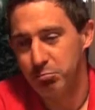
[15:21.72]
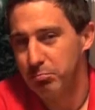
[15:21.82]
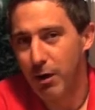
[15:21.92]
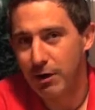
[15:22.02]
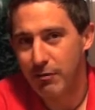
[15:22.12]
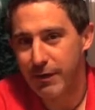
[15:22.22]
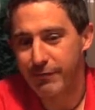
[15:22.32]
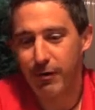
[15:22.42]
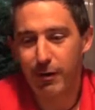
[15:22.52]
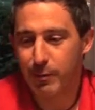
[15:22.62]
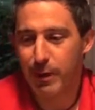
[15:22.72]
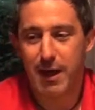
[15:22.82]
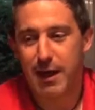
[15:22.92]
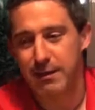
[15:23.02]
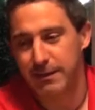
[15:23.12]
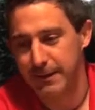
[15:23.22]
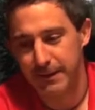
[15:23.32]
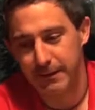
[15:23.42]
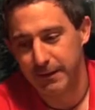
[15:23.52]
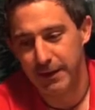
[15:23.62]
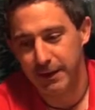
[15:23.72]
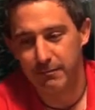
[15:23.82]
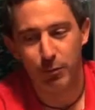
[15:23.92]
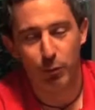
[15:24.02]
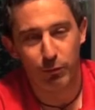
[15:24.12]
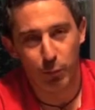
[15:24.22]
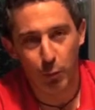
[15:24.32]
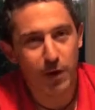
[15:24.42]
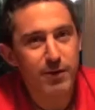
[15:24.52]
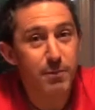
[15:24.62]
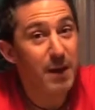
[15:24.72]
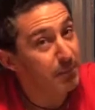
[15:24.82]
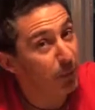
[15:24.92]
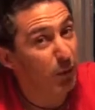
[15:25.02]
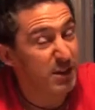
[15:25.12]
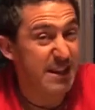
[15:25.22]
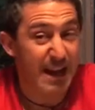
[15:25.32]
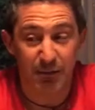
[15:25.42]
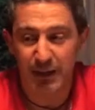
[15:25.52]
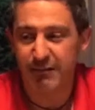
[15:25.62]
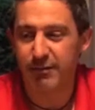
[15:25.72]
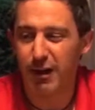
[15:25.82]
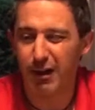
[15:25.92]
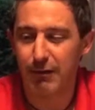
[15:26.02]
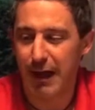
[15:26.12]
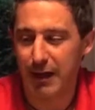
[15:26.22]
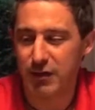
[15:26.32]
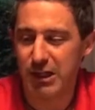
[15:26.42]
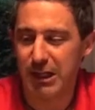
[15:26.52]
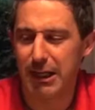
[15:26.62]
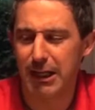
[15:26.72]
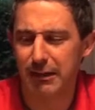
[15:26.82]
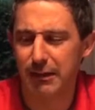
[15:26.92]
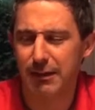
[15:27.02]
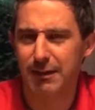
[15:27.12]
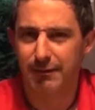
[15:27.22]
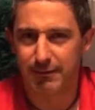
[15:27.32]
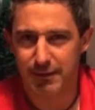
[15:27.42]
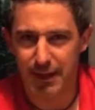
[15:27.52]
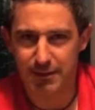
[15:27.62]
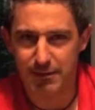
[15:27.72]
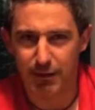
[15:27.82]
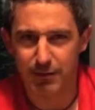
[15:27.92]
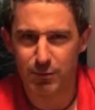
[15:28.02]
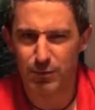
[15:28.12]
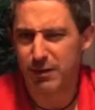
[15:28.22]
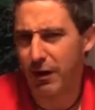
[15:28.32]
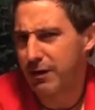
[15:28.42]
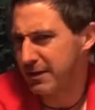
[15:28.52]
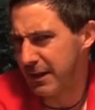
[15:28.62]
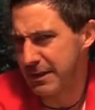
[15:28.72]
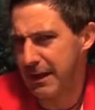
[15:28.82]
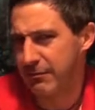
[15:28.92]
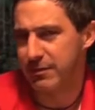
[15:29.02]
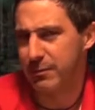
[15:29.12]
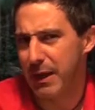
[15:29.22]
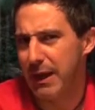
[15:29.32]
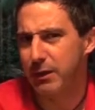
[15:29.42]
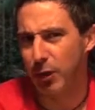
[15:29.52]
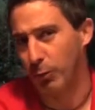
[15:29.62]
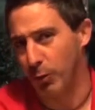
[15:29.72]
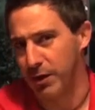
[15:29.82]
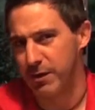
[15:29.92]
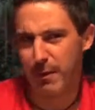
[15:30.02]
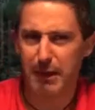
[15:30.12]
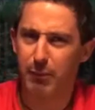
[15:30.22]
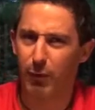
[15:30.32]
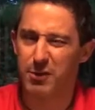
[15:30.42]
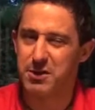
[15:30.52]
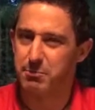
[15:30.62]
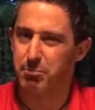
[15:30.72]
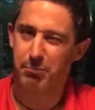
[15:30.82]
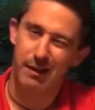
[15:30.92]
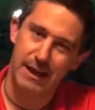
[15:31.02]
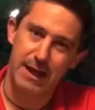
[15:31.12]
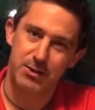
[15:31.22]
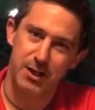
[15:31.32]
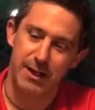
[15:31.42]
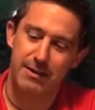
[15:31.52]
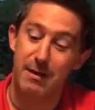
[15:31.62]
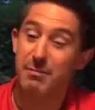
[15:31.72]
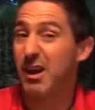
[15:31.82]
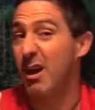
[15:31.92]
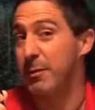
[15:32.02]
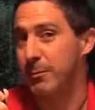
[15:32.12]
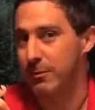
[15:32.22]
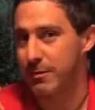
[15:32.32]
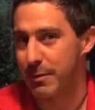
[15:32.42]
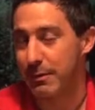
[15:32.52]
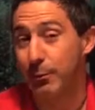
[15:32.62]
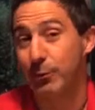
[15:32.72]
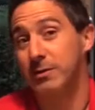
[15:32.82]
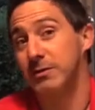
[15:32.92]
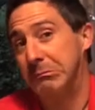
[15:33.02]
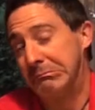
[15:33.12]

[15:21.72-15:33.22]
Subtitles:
my grapefruit IPA, you know, one of the big boys now, even though actually these guys always kind of set out to be not one of the big boys, but actually they're becoming one of the big boys.